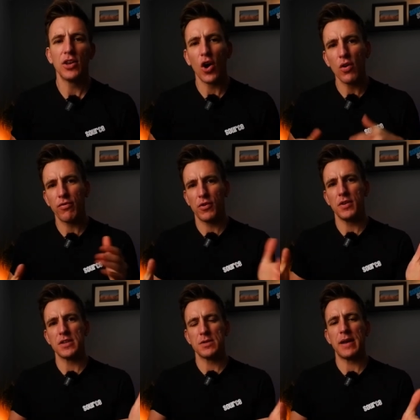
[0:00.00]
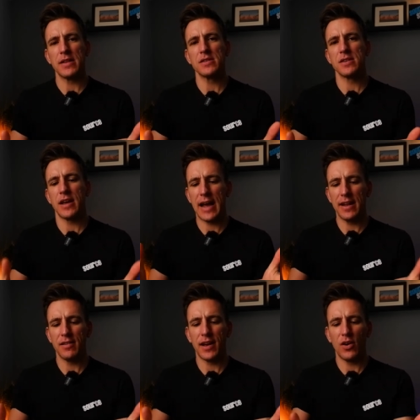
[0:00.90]
go for a dispenser
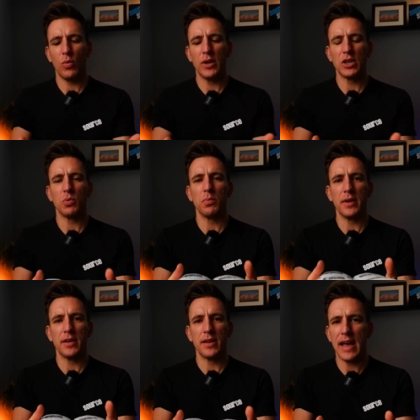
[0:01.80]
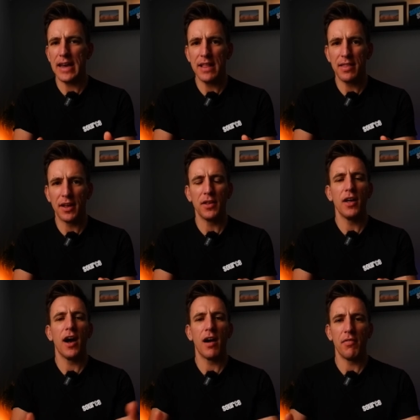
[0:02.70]
hand towel, which would be anything
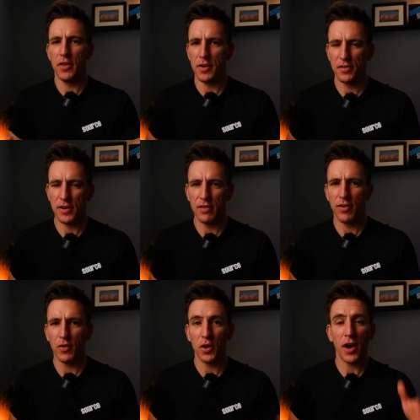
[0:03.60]
other than a C fold.